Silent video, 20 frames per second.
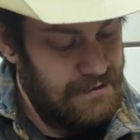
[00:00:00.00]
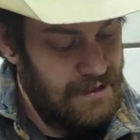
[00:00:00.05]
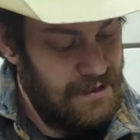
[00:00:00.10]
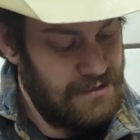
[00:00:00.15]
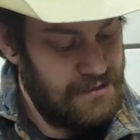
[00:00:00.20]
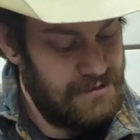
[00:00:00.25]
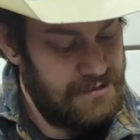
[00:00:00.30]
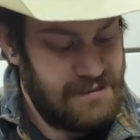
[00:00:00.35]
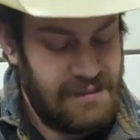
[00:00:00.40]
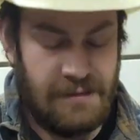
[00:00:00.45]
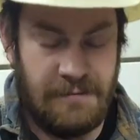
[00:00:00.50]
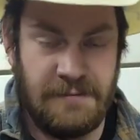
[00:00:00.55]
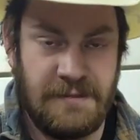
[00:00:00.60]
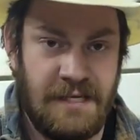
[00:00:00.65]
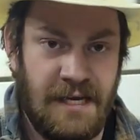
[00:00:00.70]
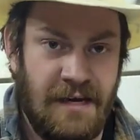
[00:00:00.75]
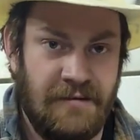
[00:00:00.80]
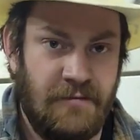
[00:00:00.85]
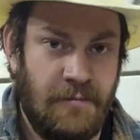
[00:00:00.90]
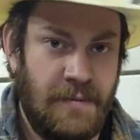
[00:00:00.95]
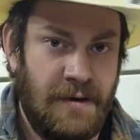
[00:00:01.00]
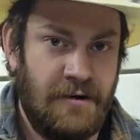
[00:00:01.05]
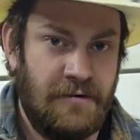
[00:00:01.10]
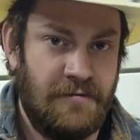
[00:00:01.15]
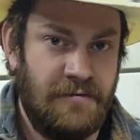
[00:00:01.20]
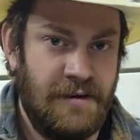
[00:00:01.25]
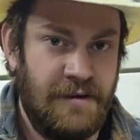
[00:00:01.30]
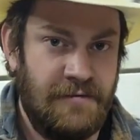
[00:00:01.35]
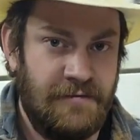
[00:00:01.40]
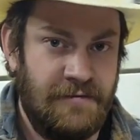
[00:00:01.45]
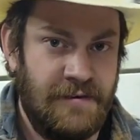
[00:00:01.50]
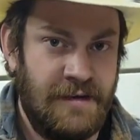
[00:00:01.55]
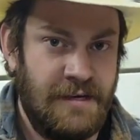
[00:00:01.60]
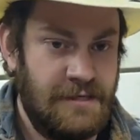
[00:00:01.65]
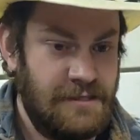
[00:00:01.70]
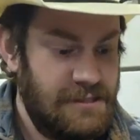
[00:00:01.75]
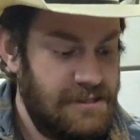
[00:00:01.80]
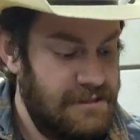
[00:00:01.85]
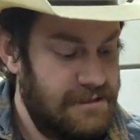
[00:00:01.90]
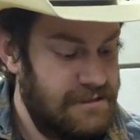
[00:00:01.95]
just seems to have a better fit and
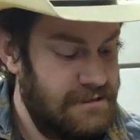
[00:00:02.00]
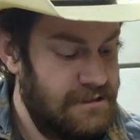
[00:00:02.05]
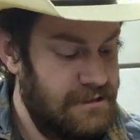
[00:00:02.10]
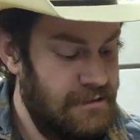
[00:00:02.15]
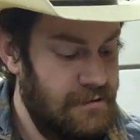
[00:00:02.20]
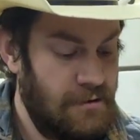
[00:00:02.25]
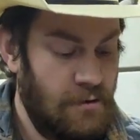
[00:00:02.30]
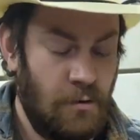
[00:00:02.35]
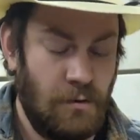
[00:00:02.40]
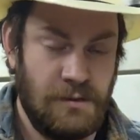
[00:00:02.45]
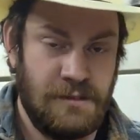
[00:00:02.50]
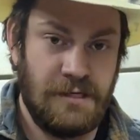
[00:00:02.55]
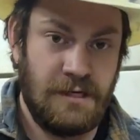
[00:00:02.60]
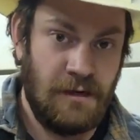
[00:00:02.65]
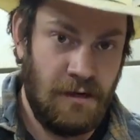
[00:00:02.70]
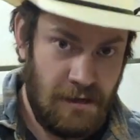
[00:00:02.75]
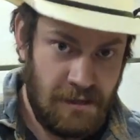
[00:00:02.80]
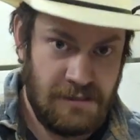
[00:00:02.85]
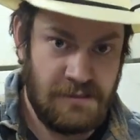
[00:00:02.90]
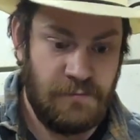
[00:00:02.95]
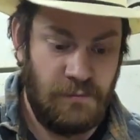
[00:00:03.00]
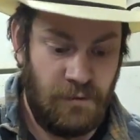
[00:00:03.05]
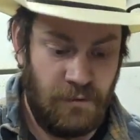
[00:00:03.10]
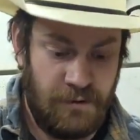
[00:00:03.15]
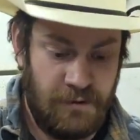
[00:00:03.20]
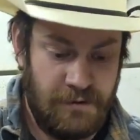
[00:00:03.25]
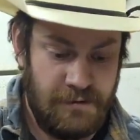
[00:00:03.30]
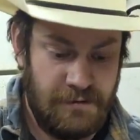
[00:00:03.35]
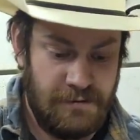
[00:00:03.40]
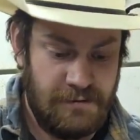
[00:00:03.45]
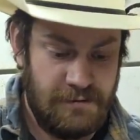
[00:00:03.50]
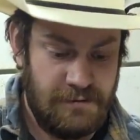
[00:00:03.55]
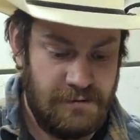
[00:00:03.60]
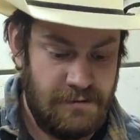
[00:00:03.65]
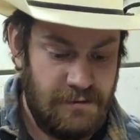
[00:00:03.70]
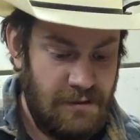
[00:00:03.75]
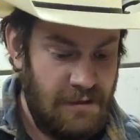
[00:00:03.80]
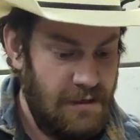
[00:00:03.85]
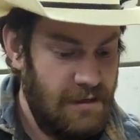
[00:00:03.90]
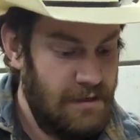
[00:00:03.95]
finish to it. Of course, it costs more,
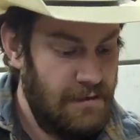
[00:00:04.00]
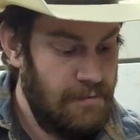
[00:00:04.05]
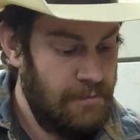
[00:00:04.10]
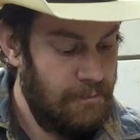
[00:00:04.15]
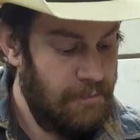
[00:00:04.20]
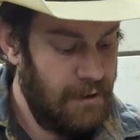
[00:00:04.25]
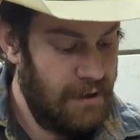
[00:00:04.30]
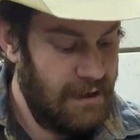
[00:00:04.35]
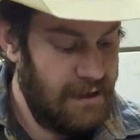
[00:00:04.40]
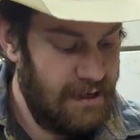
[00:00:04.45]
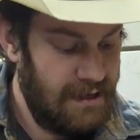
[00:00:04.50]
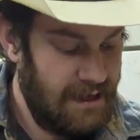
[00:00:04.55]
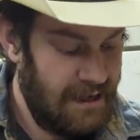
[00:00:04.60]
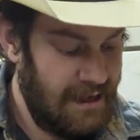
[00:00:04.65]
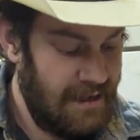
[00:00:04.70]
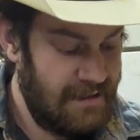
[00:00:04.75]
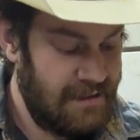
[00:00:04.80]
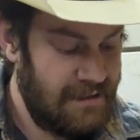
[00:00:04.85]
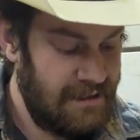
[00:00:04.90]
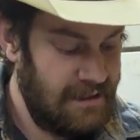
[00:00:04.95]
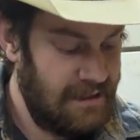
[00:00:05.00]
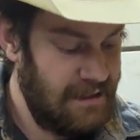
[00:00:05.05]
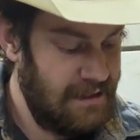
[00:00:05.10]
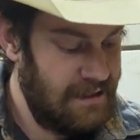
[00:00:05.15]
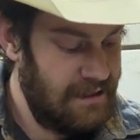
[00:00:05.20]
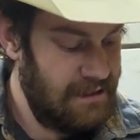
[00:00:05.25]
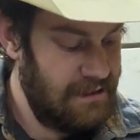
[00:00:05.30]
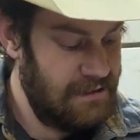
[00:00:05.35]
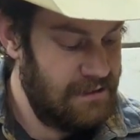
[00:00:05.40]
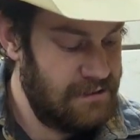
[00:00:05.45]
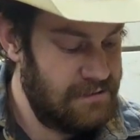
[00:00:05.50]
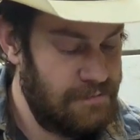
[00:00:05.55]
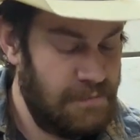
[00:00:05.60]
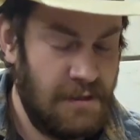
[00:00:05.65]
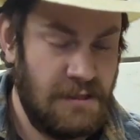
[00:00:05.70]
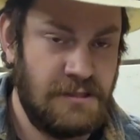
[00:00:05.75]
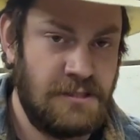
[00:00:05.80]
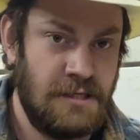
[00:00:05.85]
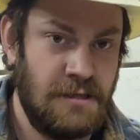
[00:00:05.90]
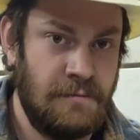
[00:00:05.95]
but I think it is
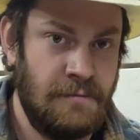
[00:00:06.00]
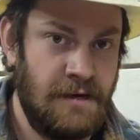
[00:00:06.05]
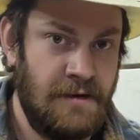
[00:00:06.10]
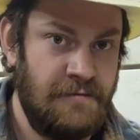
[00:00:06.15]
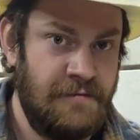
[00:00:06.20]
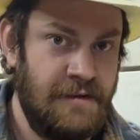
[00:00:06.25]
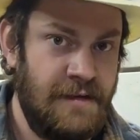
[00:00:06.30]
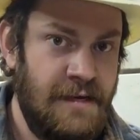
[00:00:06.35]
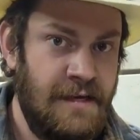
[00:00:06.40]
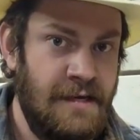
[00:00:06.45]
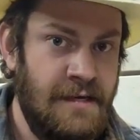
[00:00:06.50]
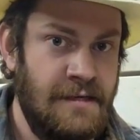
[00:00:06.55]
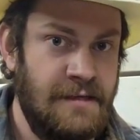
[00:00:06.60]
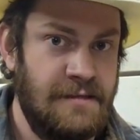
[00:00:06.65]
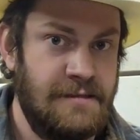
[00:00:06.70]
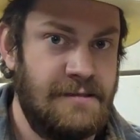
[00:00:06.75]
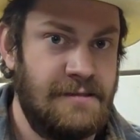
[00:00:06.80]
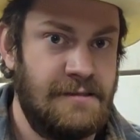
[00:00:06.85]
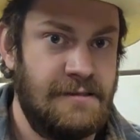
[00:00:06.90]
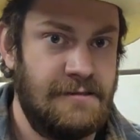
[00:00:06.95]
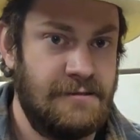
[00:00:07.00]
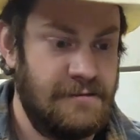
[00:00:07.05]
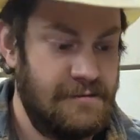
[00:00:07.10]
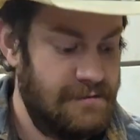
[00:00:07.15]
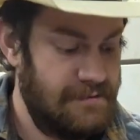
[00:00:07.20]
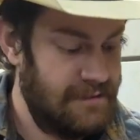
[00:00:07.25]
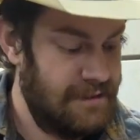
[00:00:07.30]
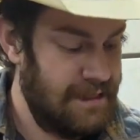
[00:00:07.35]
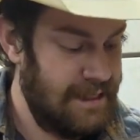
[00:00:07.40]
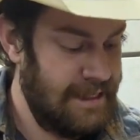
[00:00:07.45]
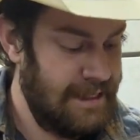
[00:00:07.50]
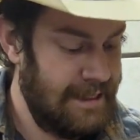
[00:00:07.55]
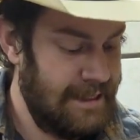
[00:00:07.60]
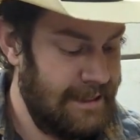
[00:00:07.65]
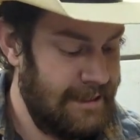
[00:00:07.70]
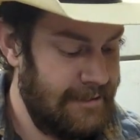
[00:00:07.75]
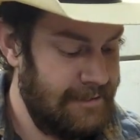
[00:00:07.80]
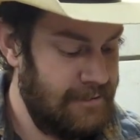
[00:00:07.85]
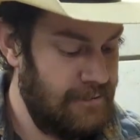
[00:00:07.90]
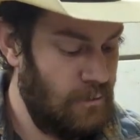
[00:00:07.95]
punching above its
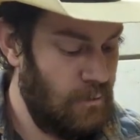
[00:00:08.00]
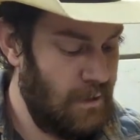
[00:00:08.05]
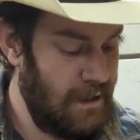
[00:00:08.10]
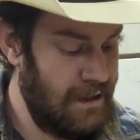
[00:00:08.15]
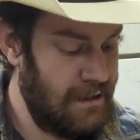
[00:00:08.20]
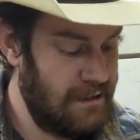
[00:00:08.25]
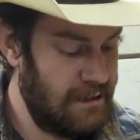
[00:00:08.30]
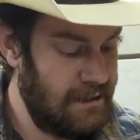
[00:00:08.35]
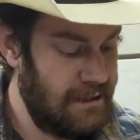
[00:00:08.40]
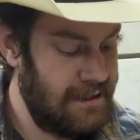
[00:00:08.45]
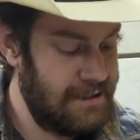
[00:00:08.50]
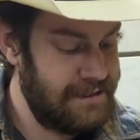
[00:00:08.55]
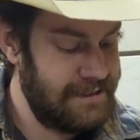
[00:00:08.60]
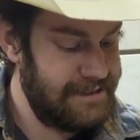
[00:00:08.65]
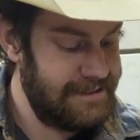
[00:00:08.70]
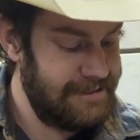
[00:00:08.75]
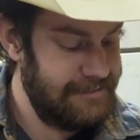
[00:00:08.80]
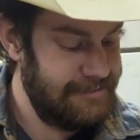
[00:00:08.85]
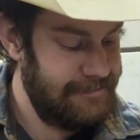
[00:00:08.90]
weight class.